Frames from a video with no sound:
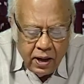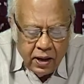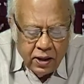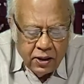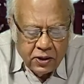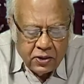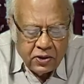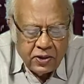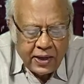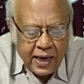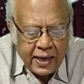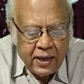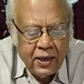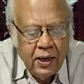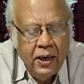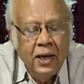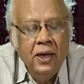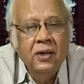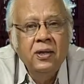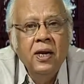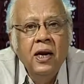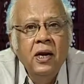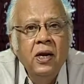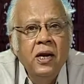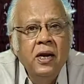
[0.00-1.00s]
Secondly,
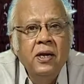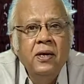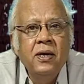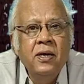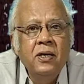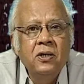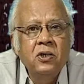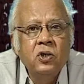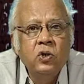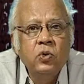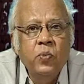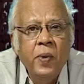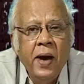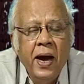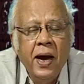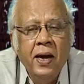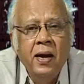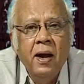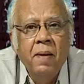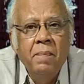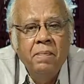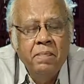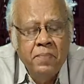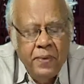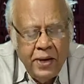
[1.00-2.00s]
the leaders
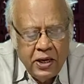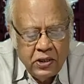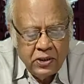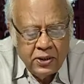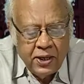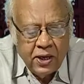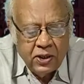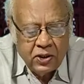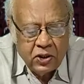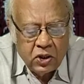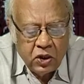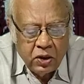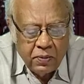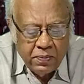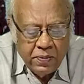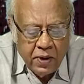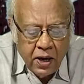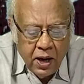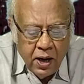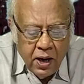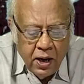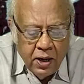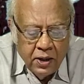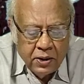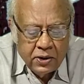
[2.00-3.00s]
were prisoners of
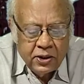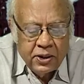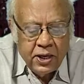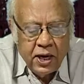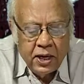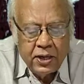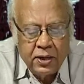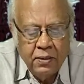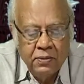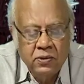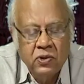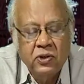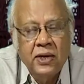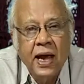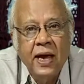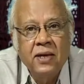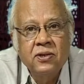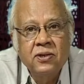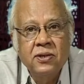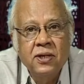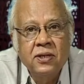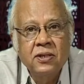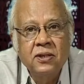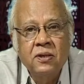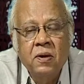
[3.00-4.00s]

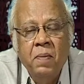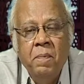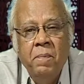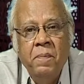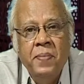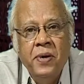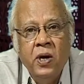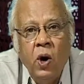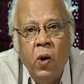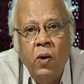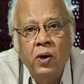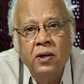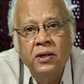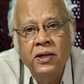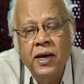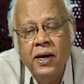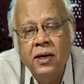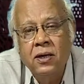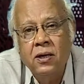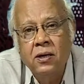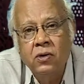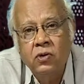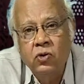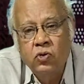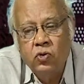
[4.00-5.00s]
circumstances beyond their
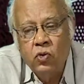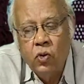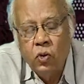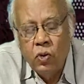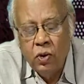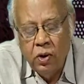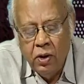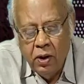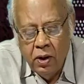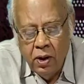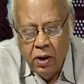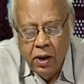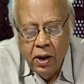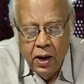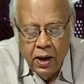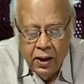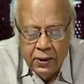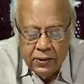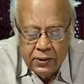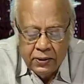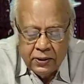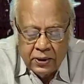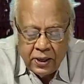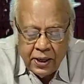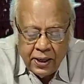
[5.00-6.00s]
control.
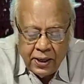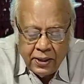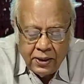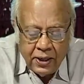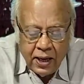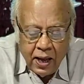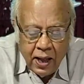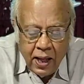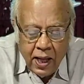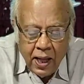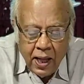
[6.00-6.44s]
Third,